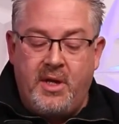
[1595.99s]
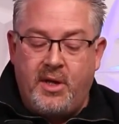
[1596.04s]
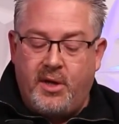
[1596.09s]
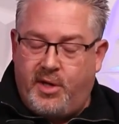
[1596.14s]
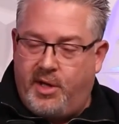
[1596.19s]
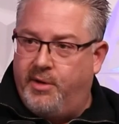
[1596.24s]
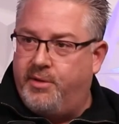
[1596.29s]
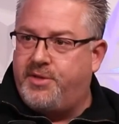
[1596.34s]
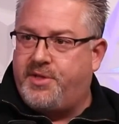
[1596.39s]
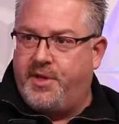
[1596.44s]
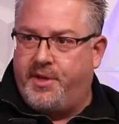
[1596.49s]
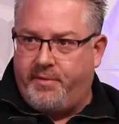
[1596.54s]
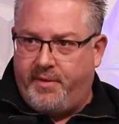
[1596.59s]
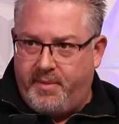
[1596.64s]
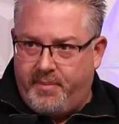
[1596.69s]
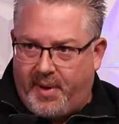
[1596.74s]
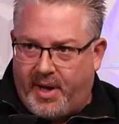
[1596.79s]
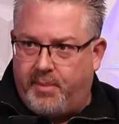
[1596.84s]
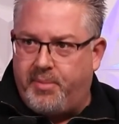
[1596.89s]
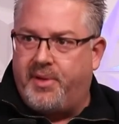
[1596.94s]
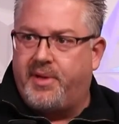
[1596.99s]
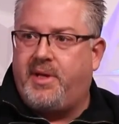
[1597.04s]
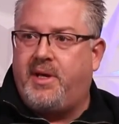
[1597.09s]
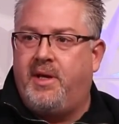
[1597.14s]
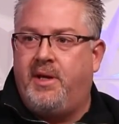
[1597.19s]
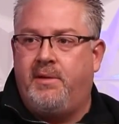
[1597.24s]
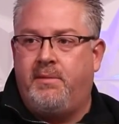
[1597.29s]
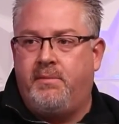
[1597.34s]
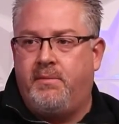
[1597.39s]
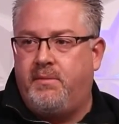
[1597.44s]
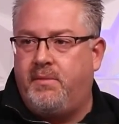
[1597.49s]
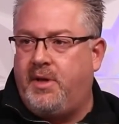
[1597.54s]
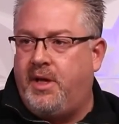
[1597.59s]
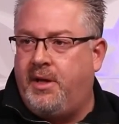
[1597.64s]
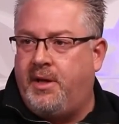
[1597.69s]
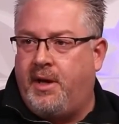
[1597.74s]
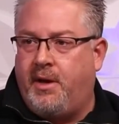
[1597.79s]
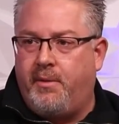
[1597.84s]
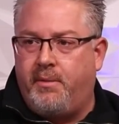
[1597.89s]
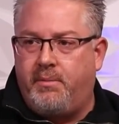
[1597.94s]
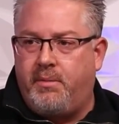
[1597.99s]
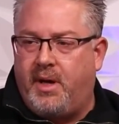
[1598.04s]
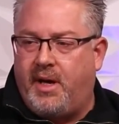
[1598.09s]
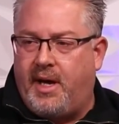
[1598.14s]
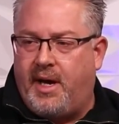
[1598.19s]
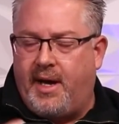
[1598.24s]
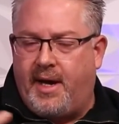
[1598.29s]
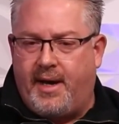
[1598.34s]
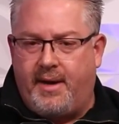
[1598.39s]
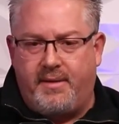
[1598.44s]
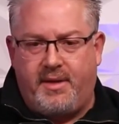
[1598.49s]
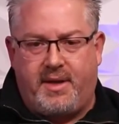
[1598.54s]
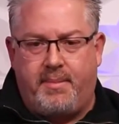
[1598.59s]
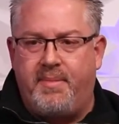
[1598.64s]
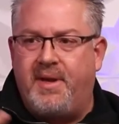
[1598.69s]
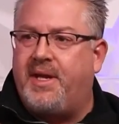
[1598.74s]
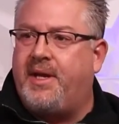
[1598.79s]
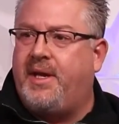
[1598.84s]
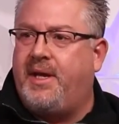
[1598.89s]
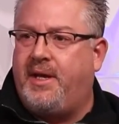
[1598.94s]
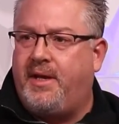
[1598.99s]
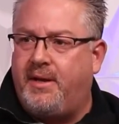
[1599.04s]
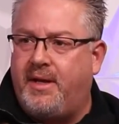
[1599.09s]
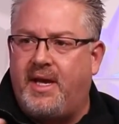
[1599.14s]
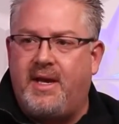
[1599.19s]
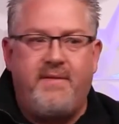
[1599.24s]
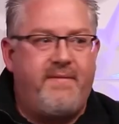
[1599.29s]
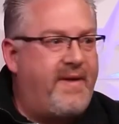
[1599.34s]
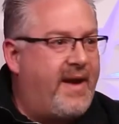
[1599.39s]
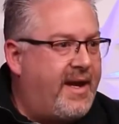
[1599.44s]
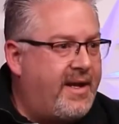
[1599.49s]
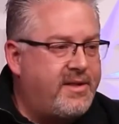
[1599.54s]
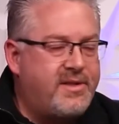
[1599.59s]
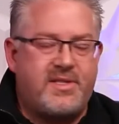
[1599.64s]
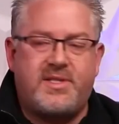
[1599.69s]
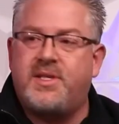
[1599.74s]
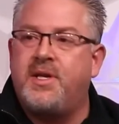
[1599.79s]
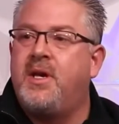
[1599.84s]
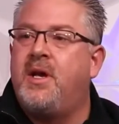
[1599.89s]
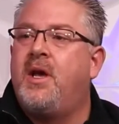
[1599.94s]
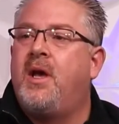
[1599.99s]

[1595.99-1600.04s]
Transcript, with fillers: go to the Republican, you know, committee events,